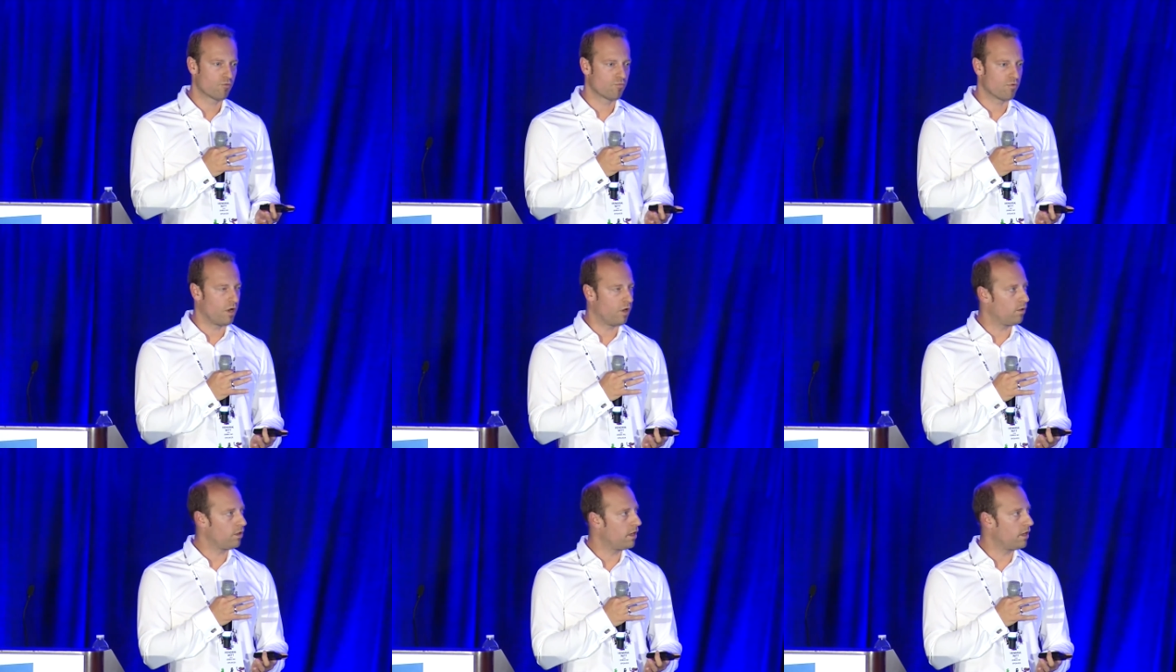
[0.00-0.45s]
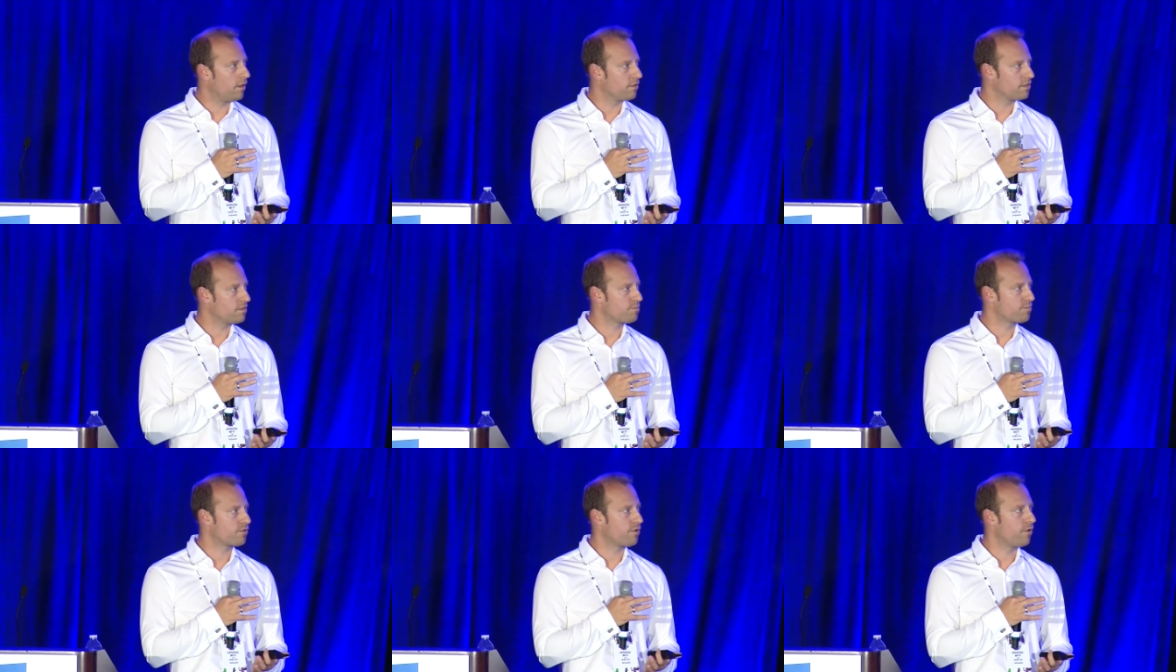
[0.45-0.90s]

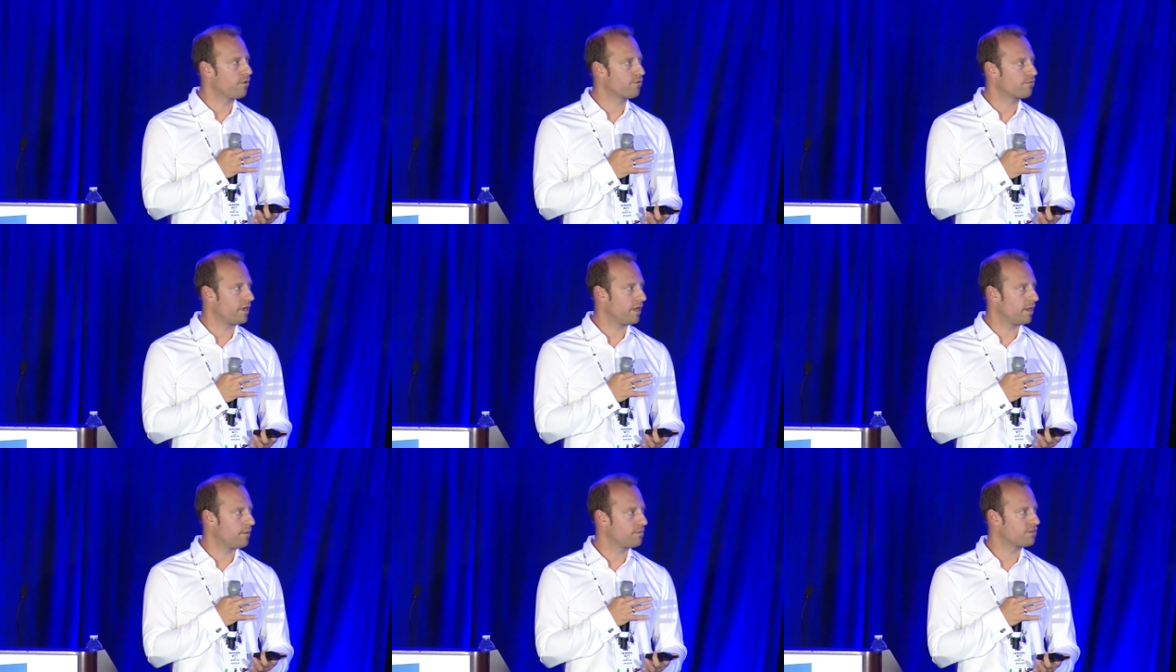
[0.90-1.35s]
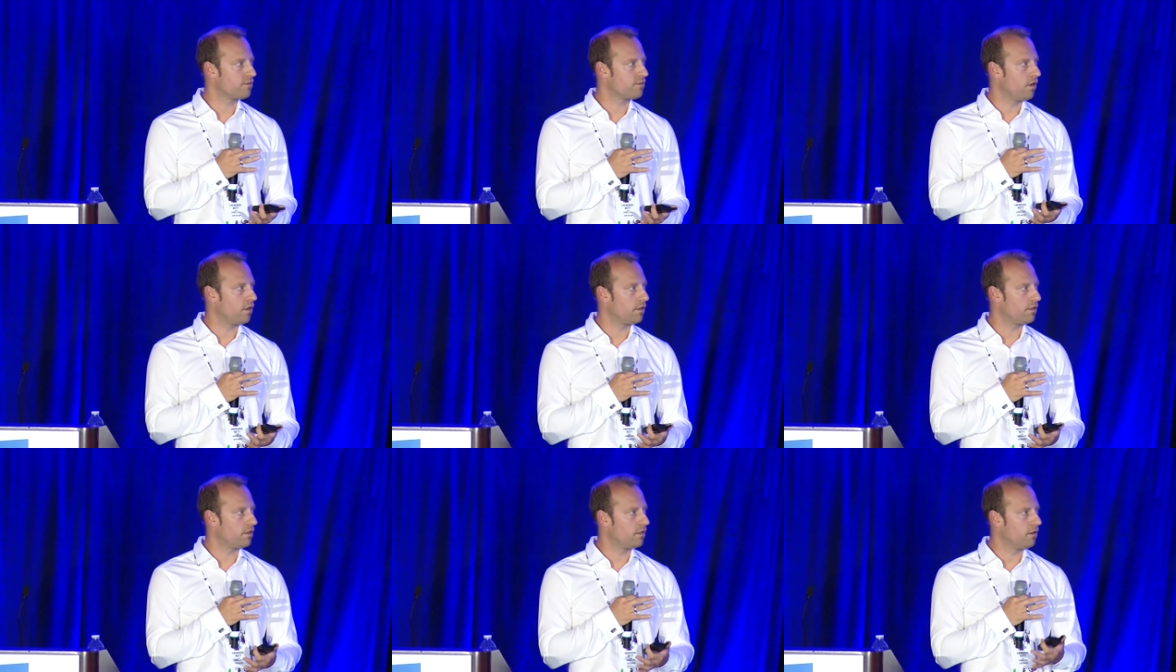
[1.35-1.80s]
rollout programs
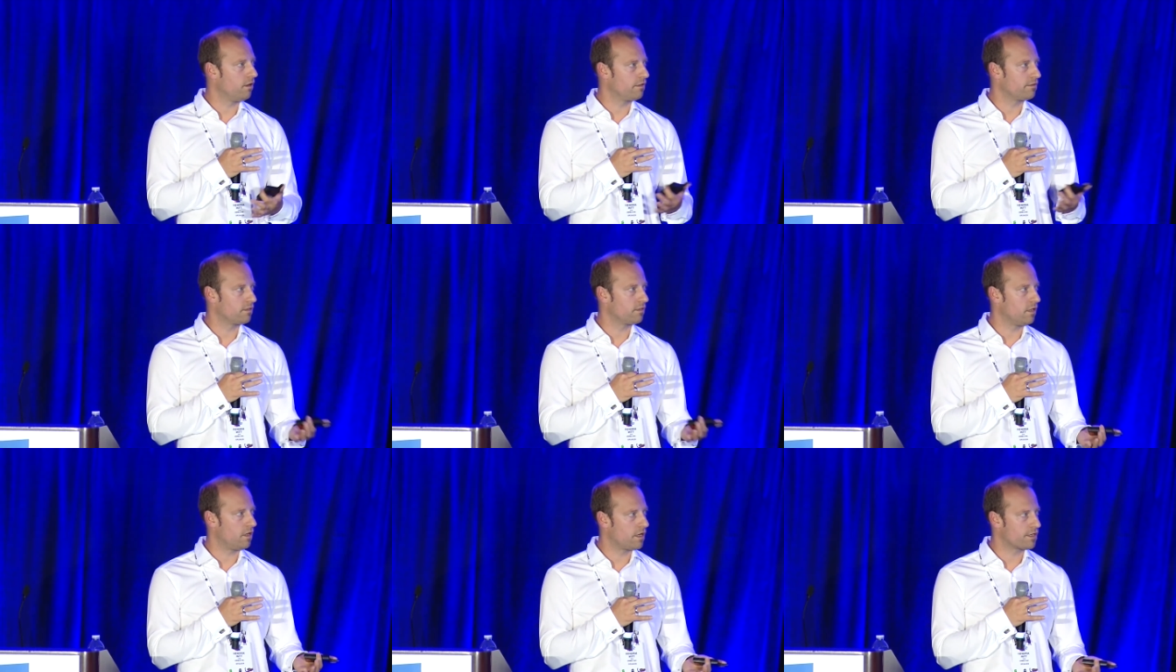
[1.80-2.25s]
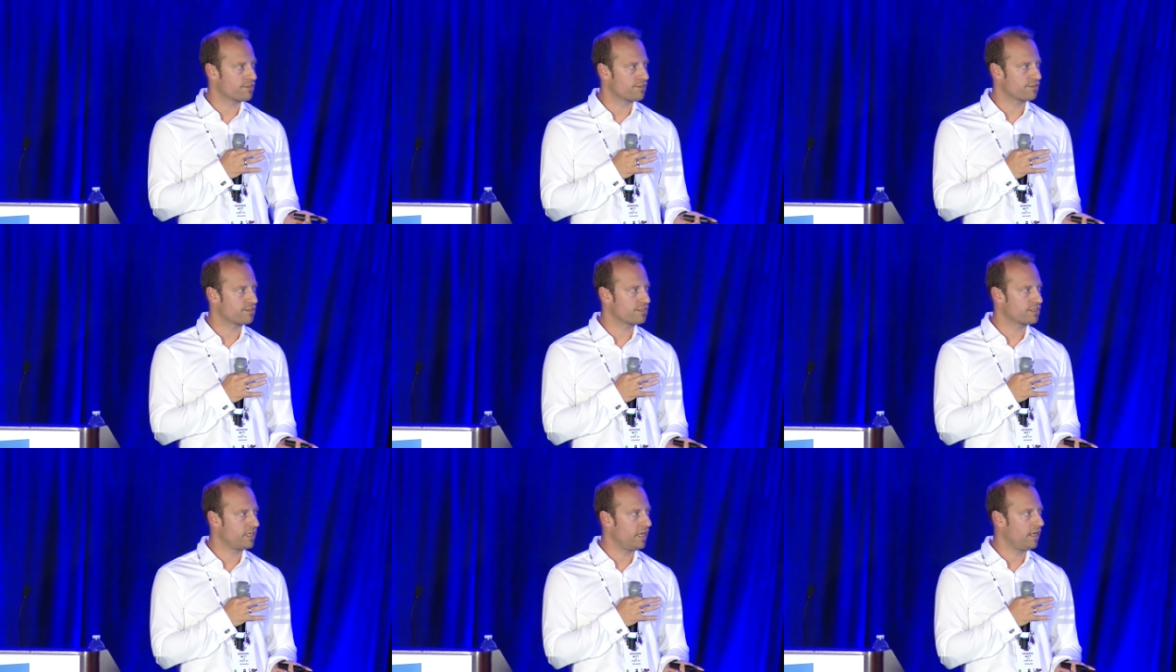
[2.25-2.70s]
on, a, on the
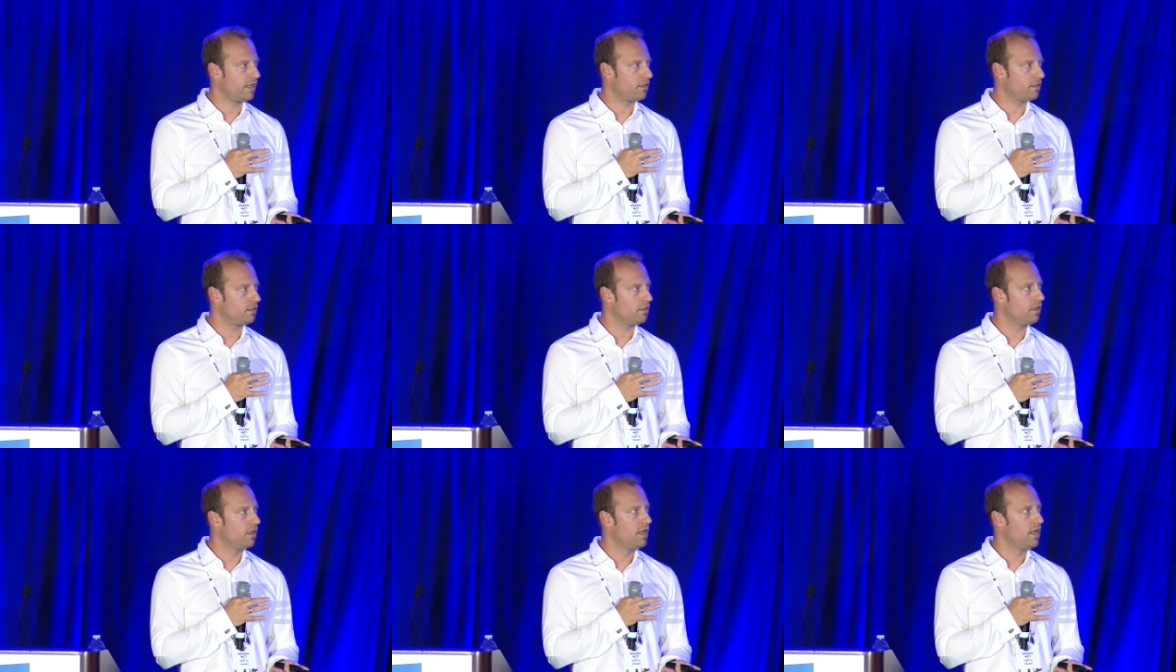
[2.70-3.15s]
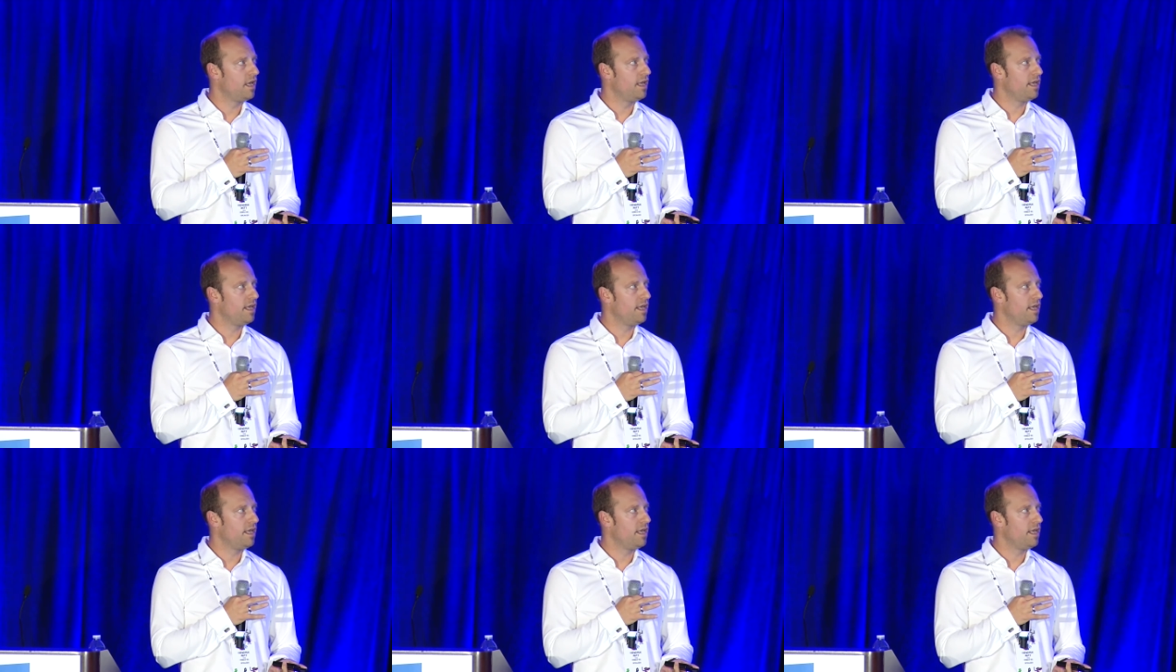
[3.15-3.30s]
larger scale